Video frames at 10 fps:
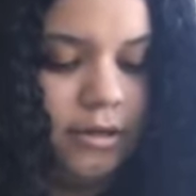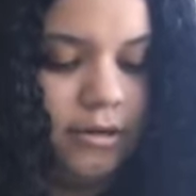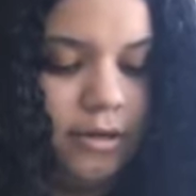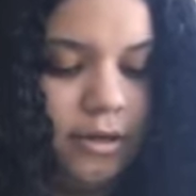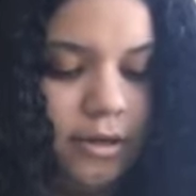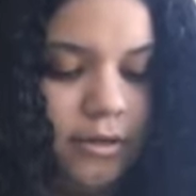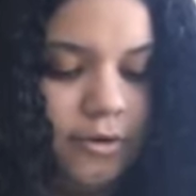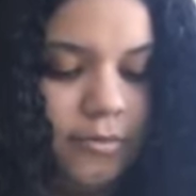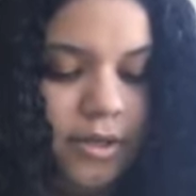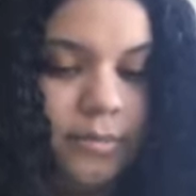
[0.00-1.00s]
head
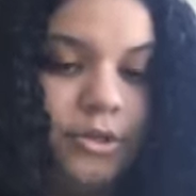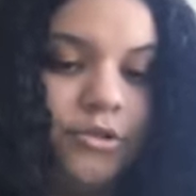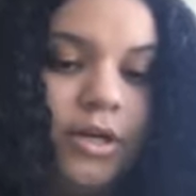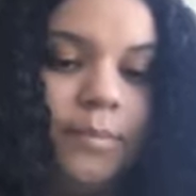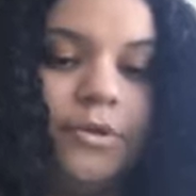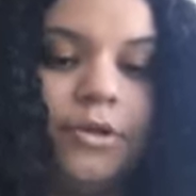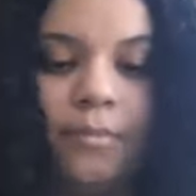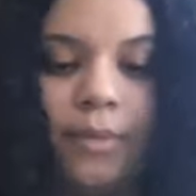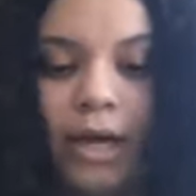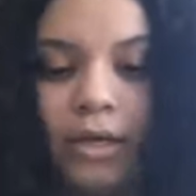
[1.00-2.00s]
of her baby strapped to
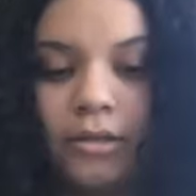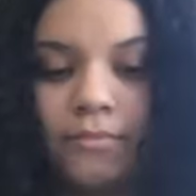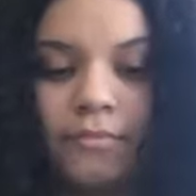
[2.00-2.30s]
her back.